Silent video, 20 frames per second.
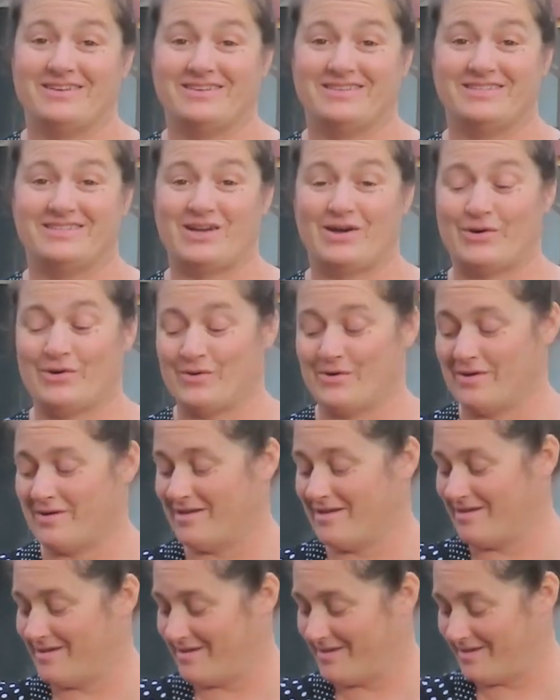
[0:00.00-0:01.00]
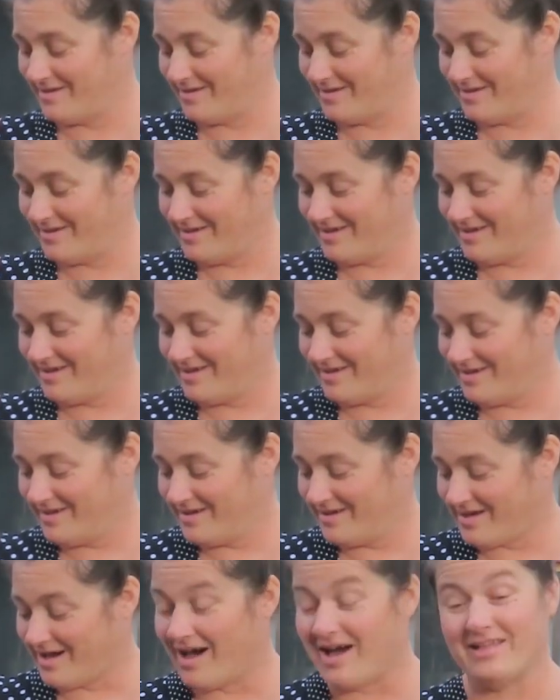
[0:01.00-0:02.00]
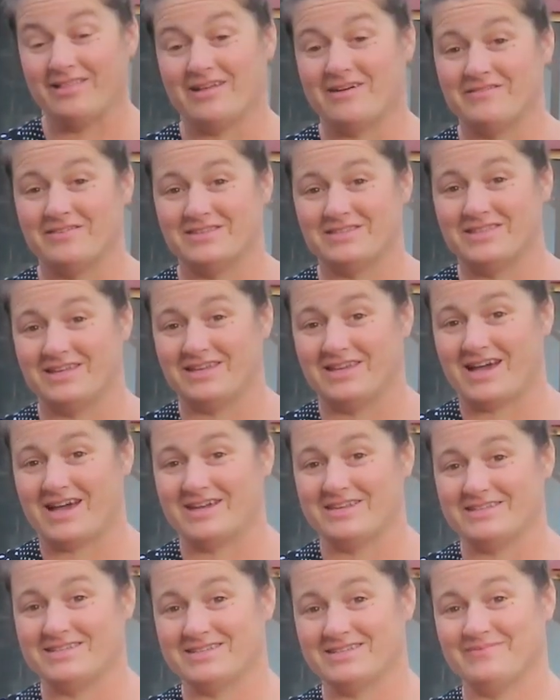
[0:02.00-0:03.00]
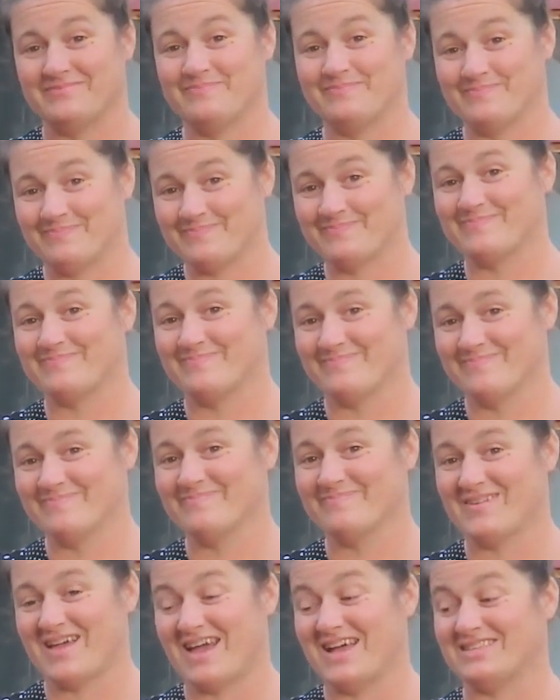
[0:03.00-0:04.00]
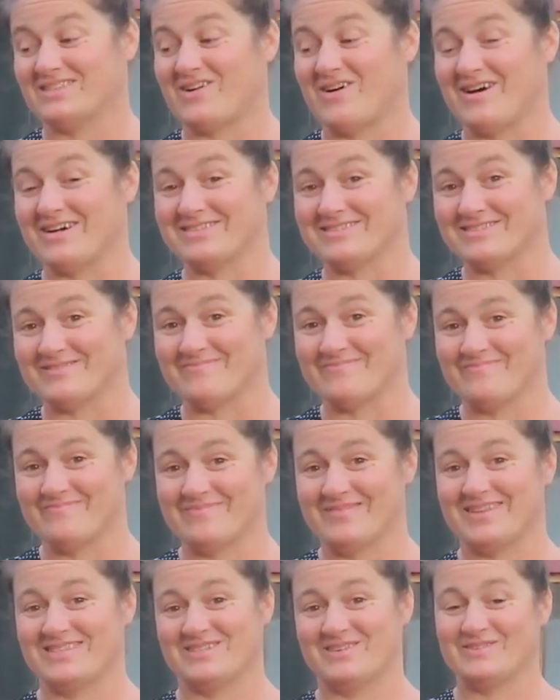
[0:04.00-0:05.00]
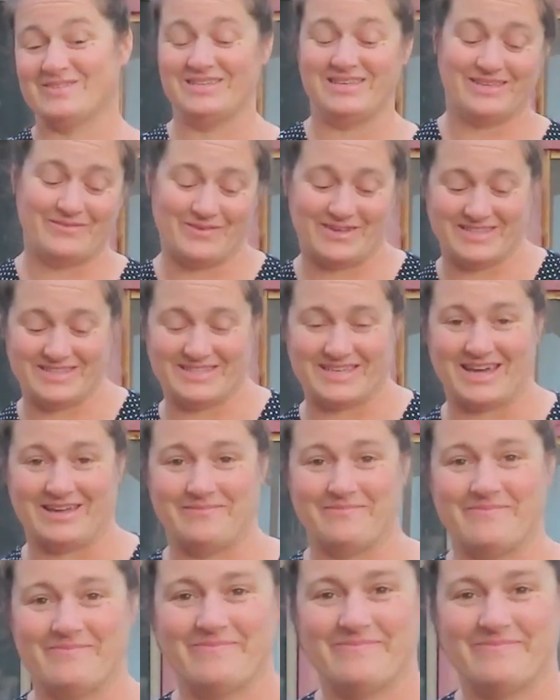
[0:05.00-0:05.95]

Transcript: So I love this thing, guys. It's awesome. Let's go see the one inside.